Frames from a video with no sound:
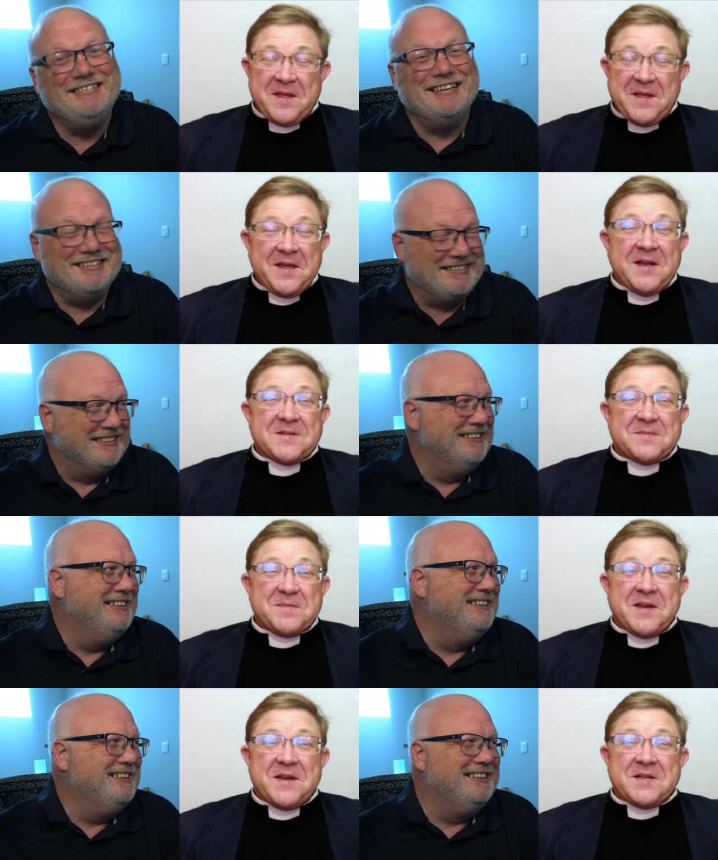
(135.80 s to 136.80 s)
Speaker 1: Yes. It
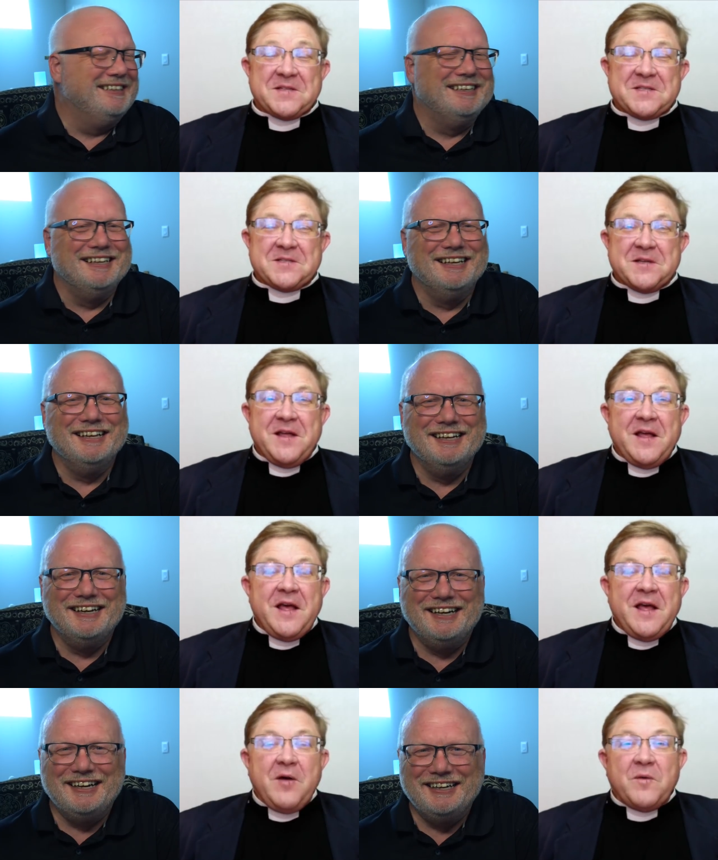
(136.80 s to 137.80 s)
has been a.
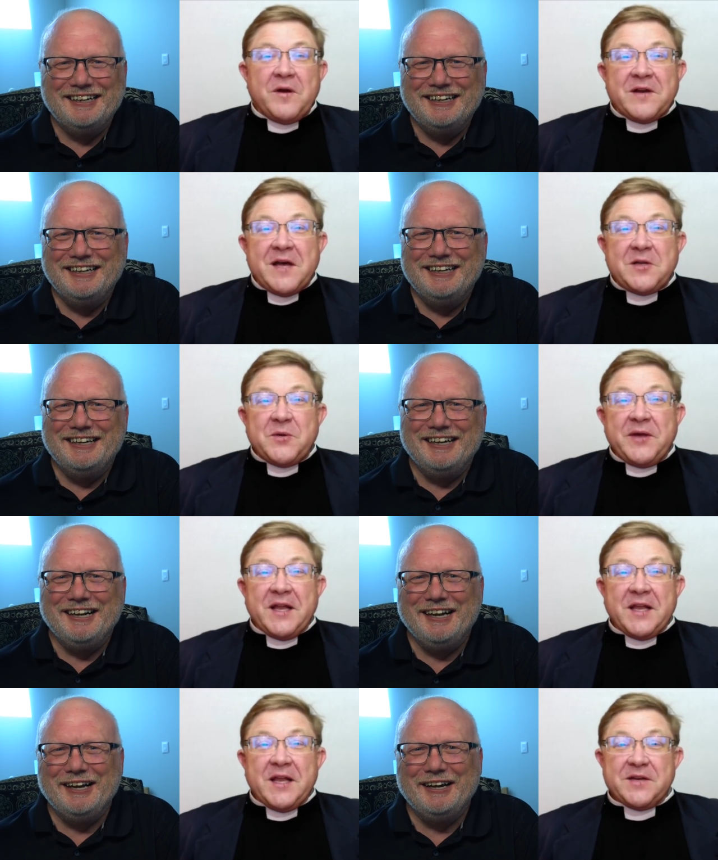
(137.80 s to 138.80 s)
we're now
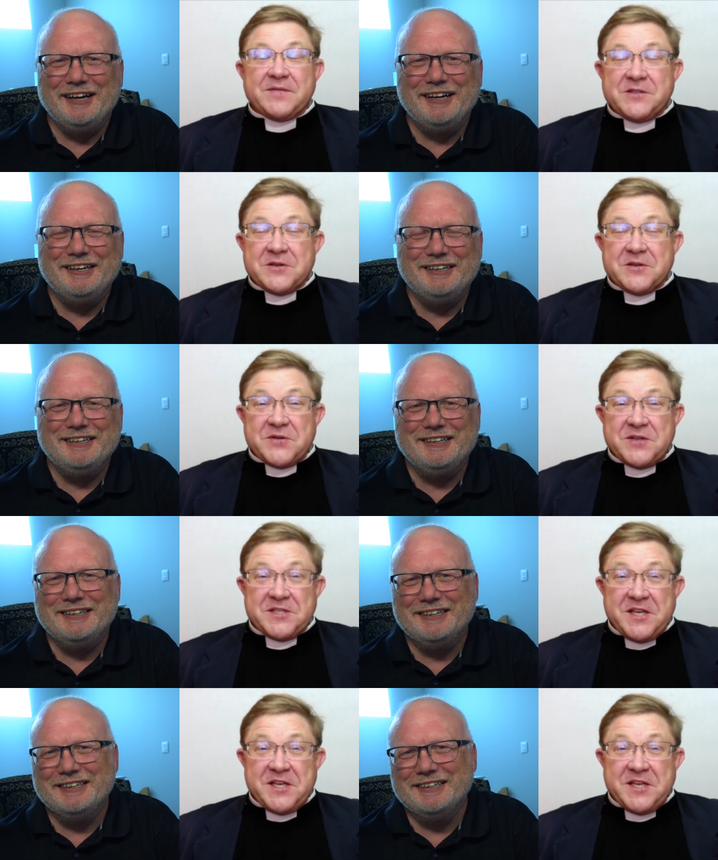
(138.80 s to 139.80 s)
doing elective
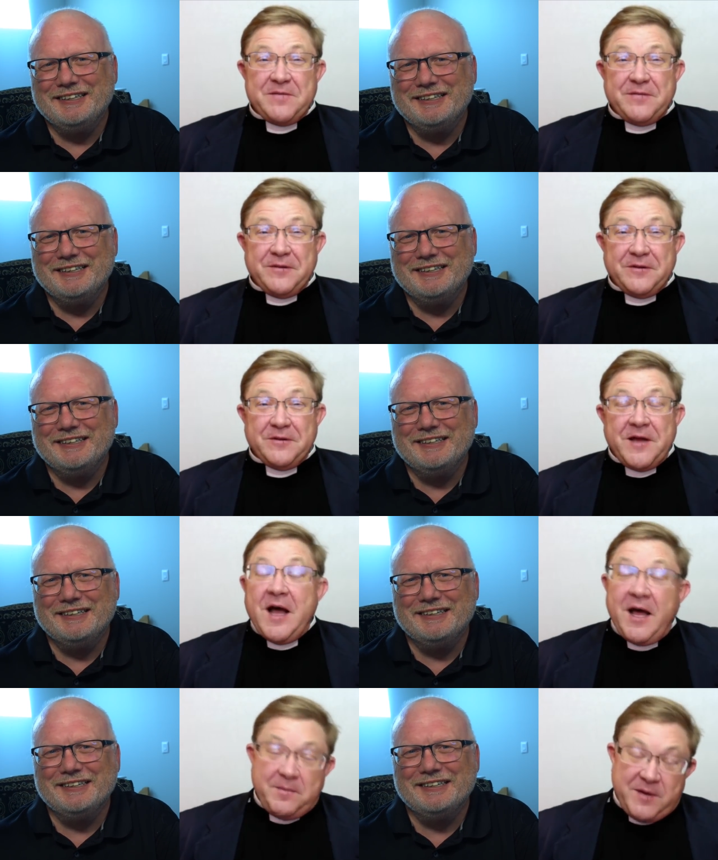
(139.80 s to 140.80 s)
surgeries again in Florida.